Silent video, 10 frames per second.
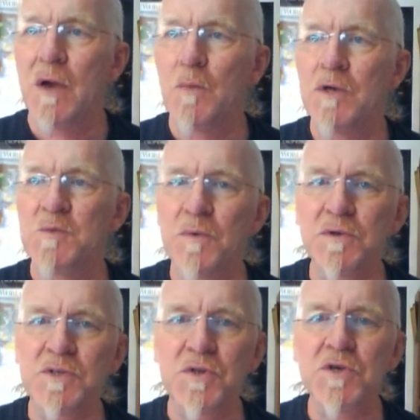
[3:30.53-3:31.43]
And once we're
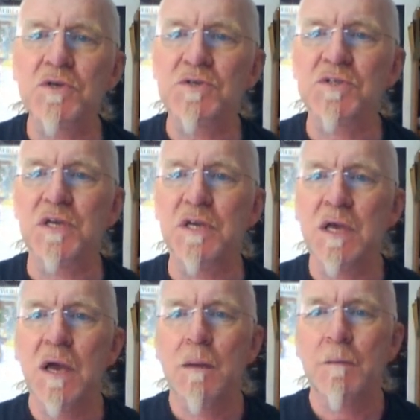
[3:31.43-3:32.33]
into
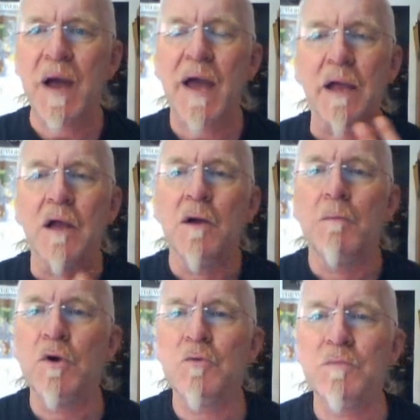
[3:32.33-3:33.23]
Thursday, bang,
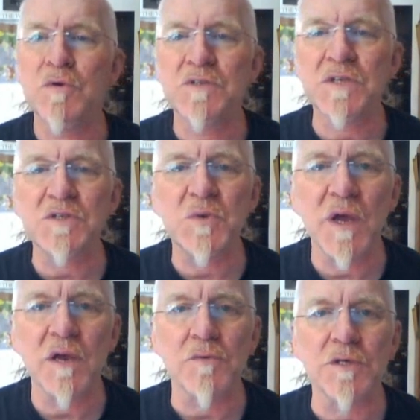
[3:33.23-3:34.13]
Moon moves into
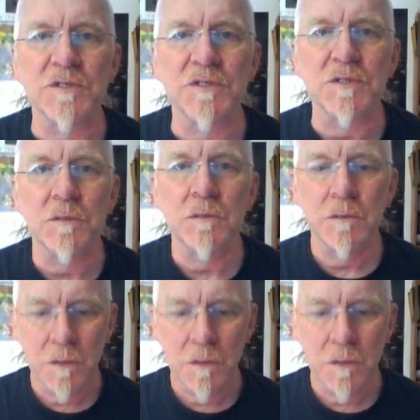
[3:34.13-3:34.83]
Aries.